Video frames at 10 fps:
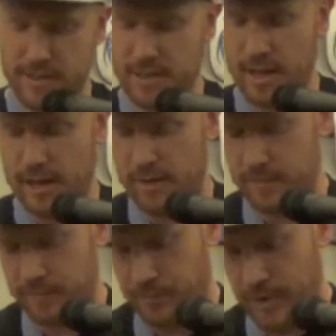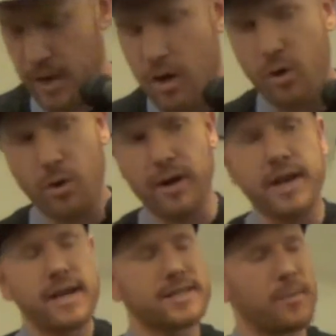this time. Or,
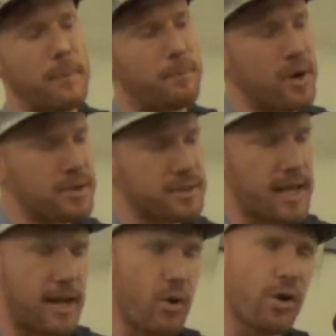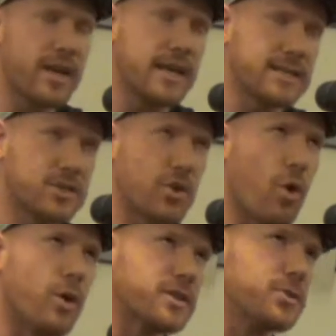it's my birthday, or Easter,
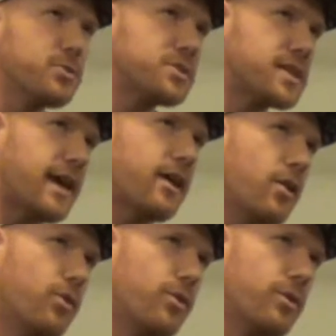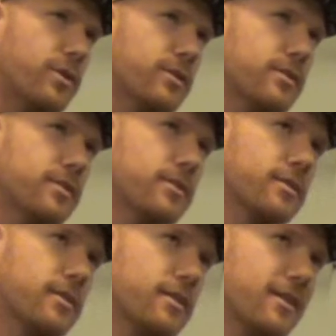or Tuesday, or
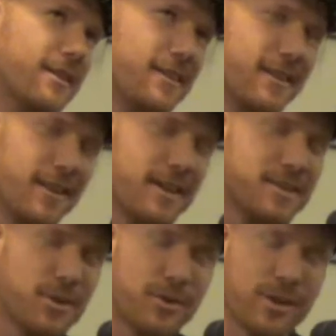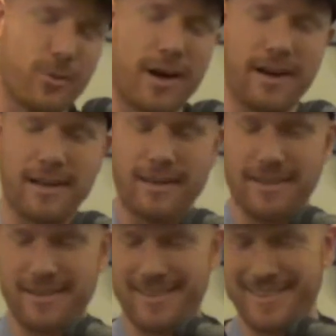it's only wine.
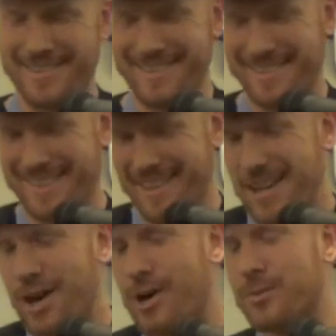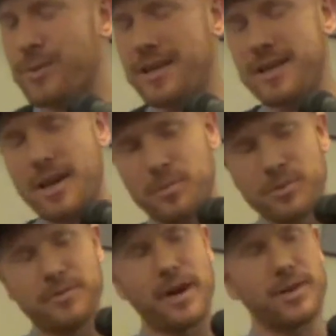Or any number
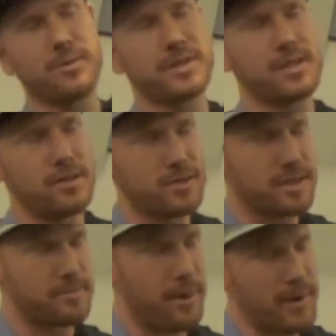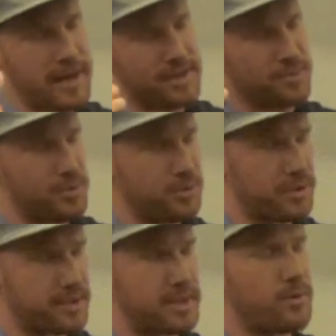of other excuses. My mind is
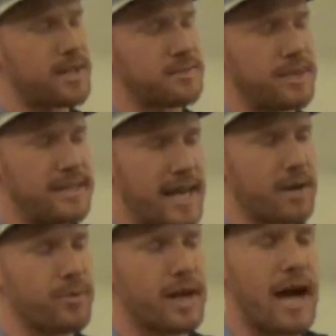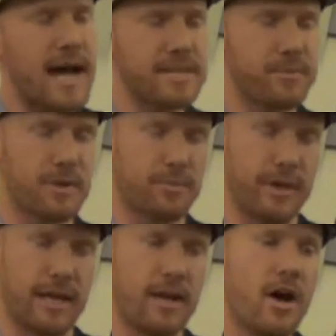ruthless and it wants me dead or in a hospital
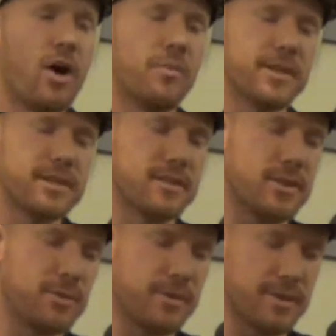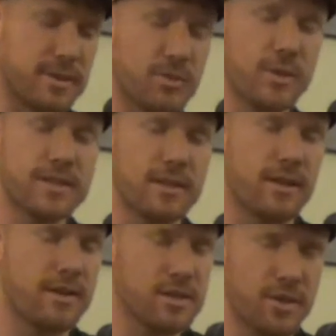bed, homeless and toothless. The whistle
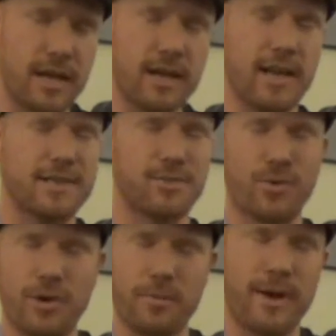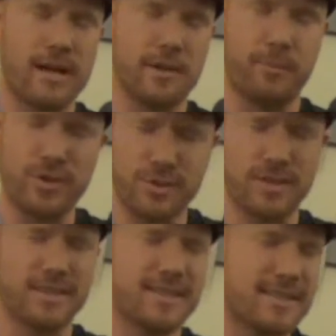on the train, it ain't to warn about
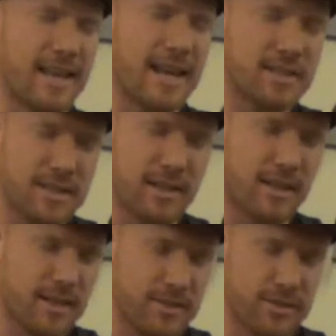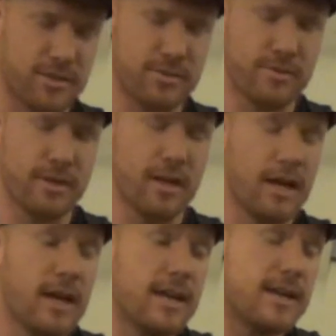cabooses. It's that engine that kills you.
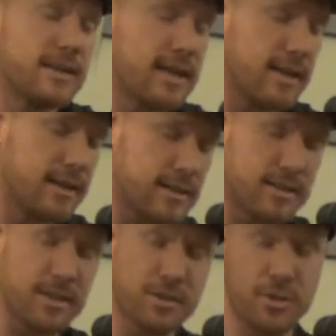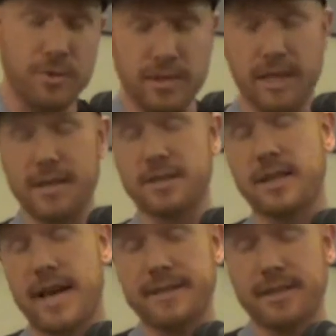And at the end, it is still true that the answer
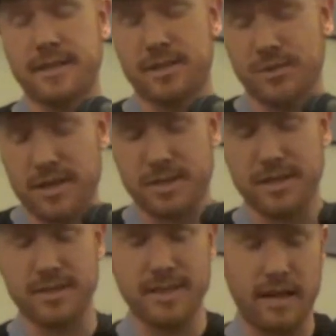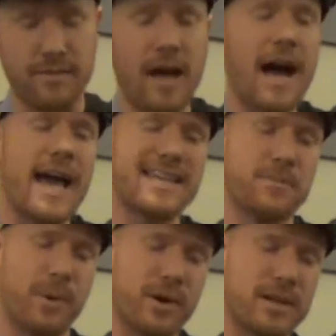lies in the destruction of self. I had
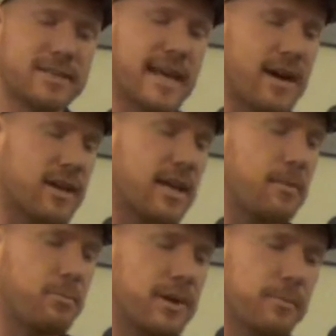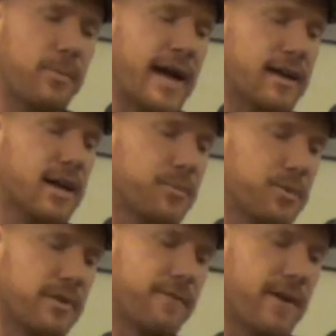to burn it down and get built back up
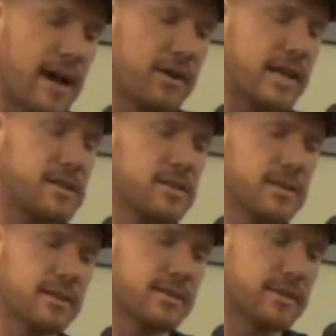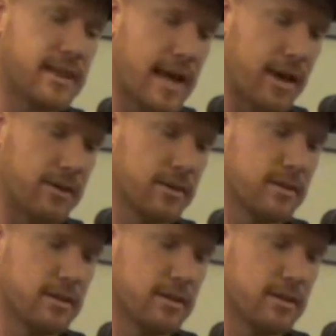with a foundation that's sound.